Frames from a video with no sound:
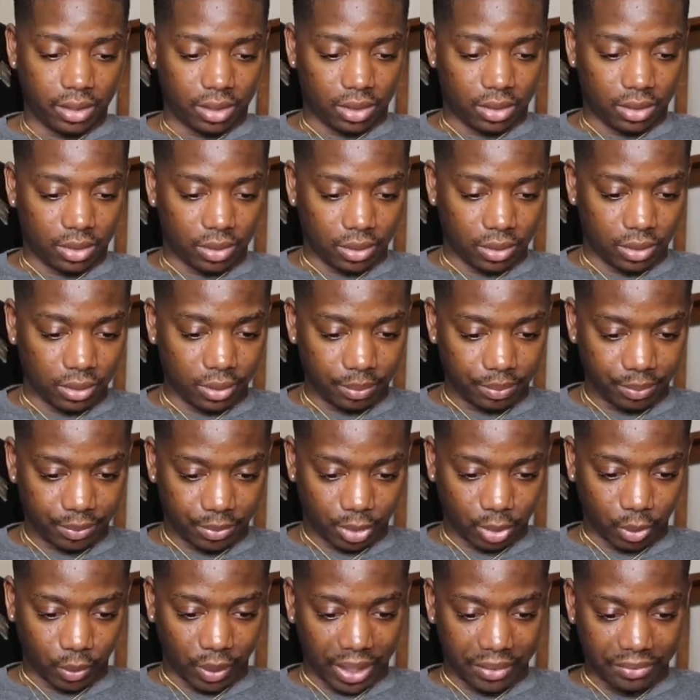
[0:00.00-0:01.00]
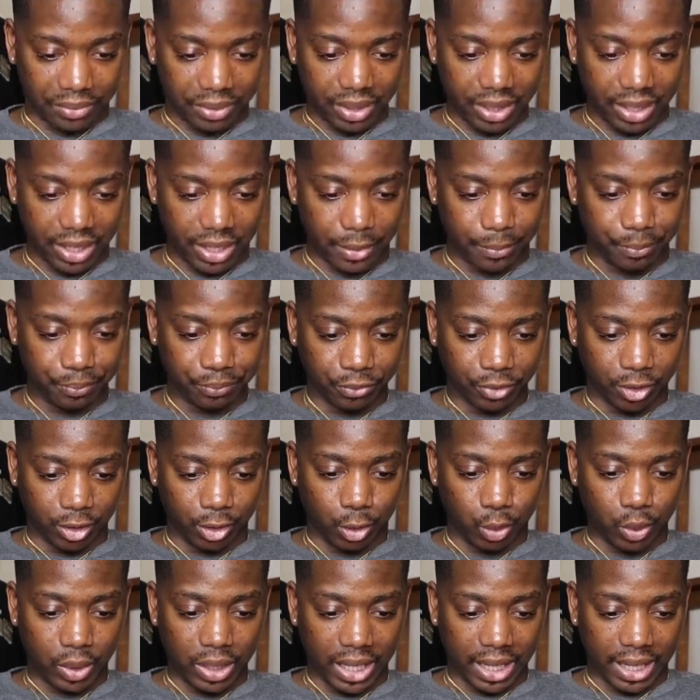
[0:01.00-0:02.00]
So after that,
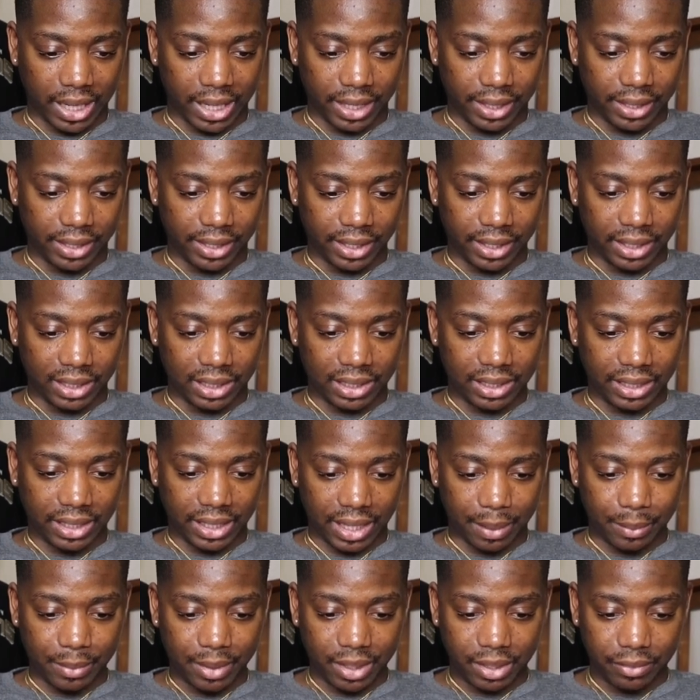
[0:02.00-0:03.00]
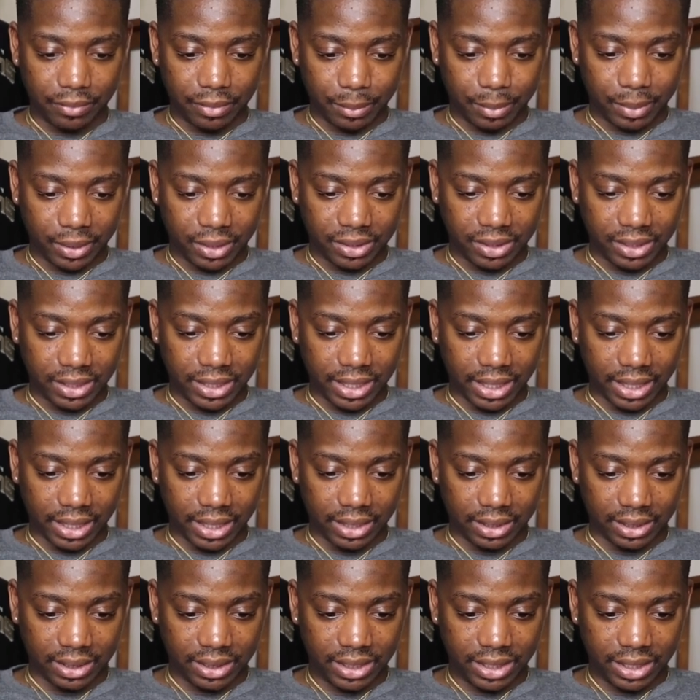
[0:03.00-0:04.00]
you got Lee, how many MVPs he
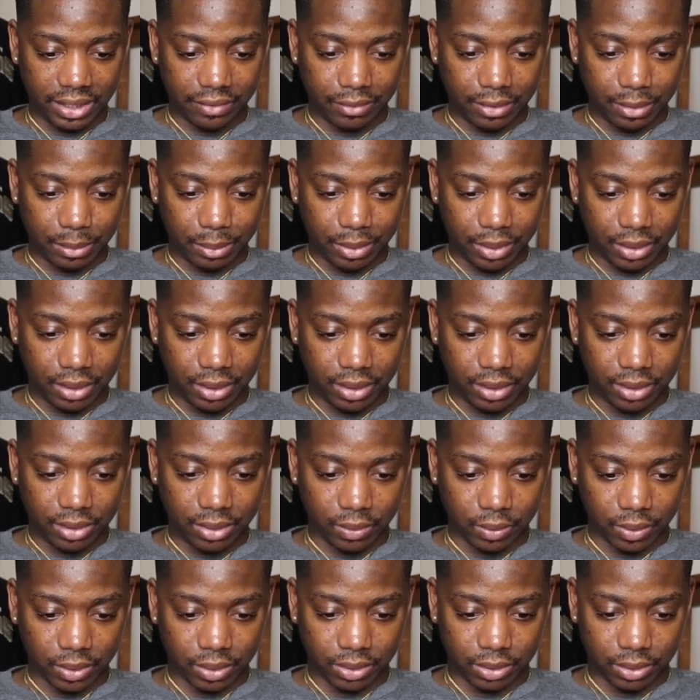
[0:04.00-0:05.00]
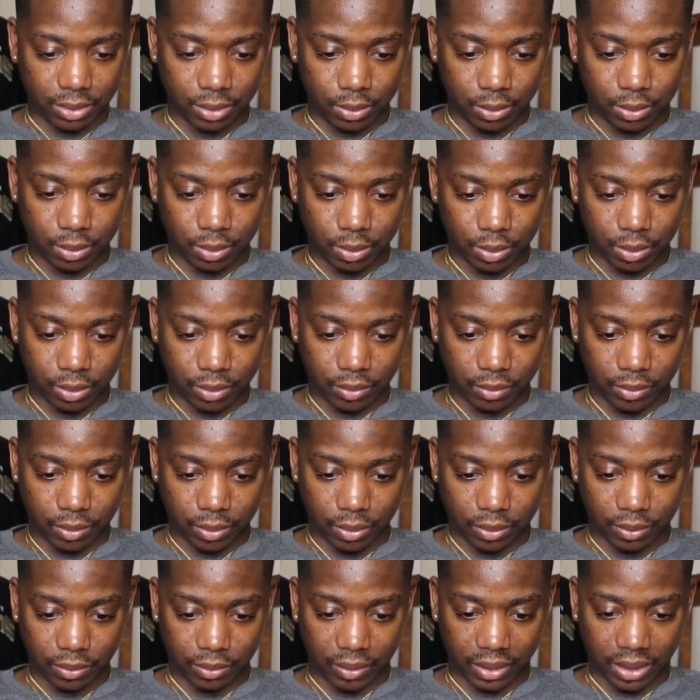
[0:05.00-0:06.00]
got? League MVPs, 1, 2, 3,
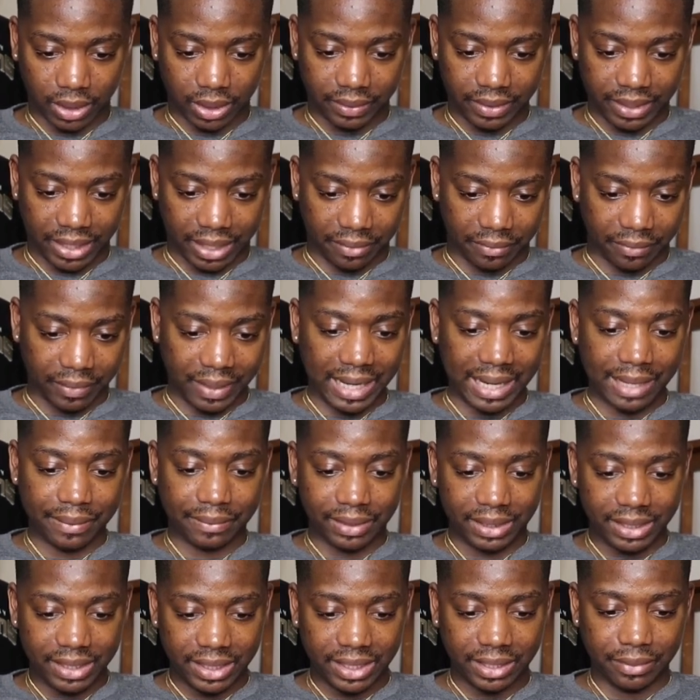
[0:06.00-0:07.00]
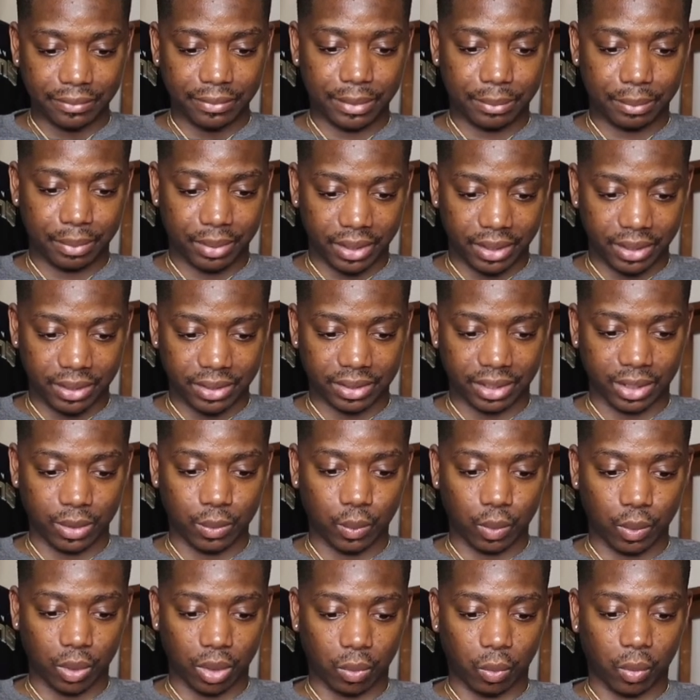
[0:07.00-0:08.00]
4, 5. He got 5 league MVPs. He
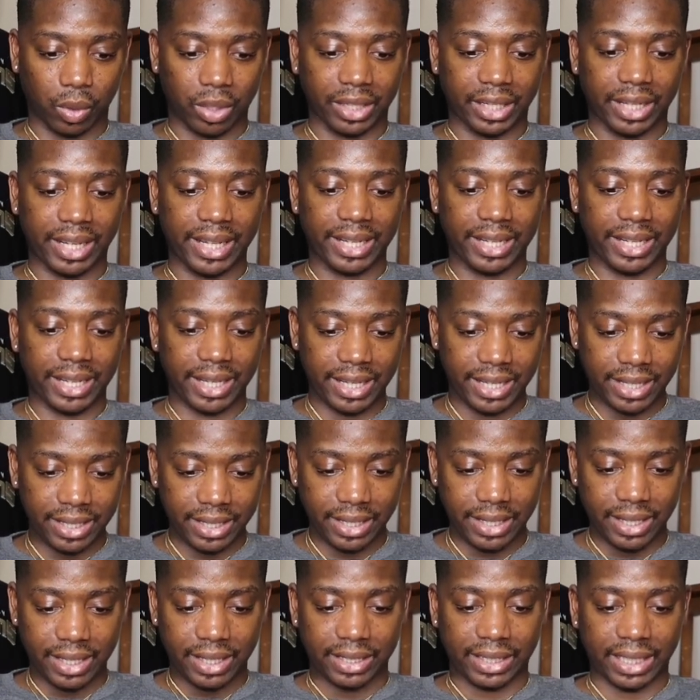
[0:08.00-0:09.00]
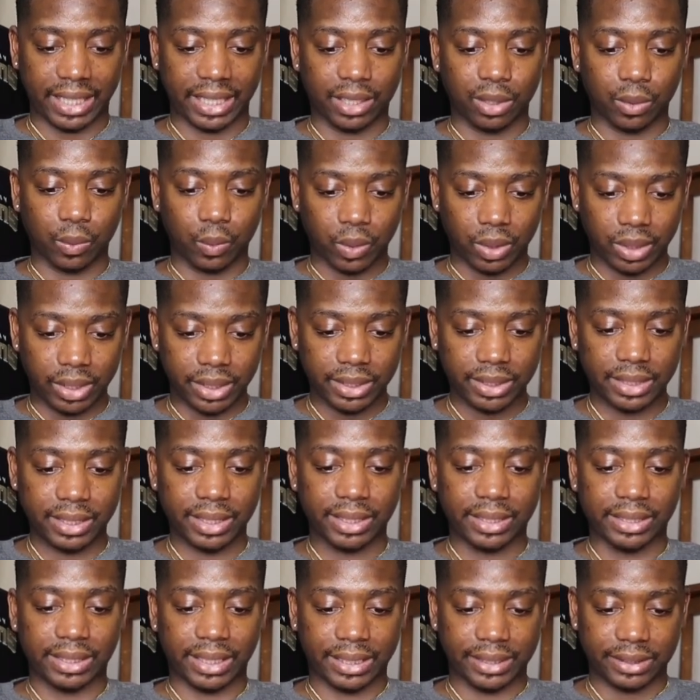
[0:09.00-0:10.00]
won one in 88, 91,
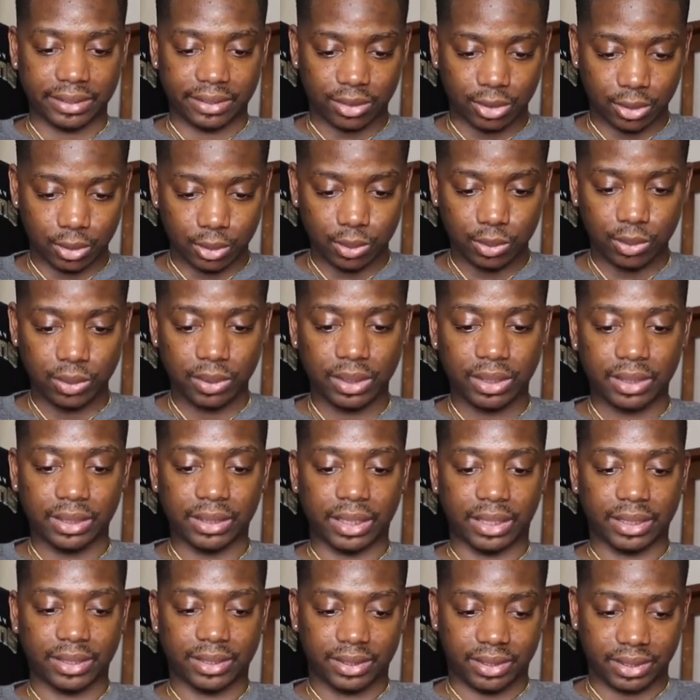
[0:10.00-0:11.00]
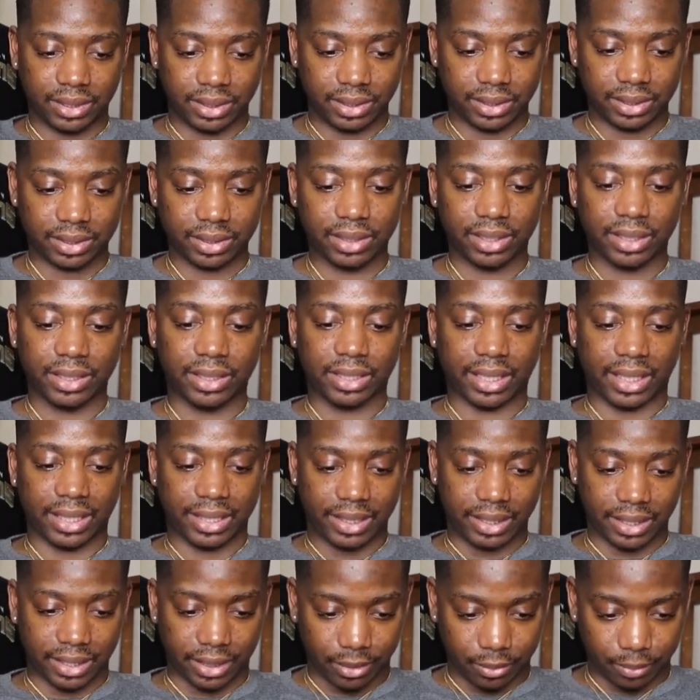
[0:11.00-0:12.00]
92, 96,
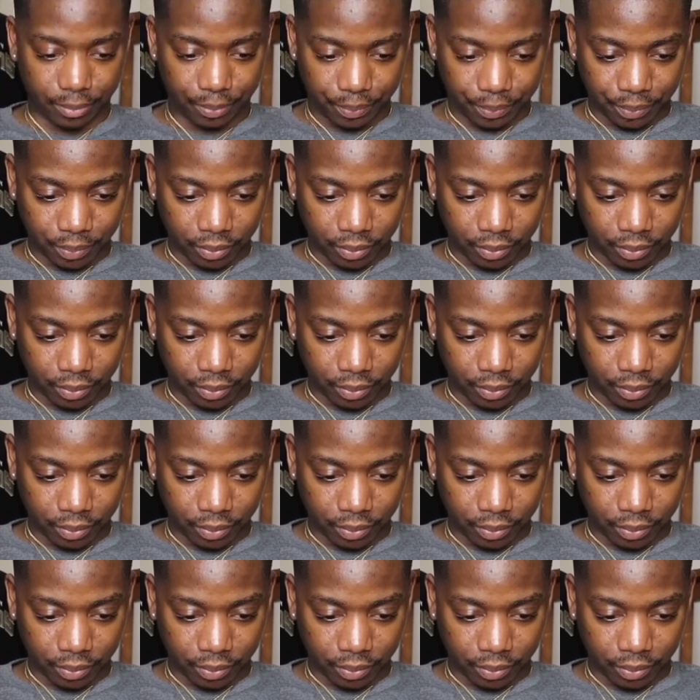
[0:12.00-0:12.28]
98.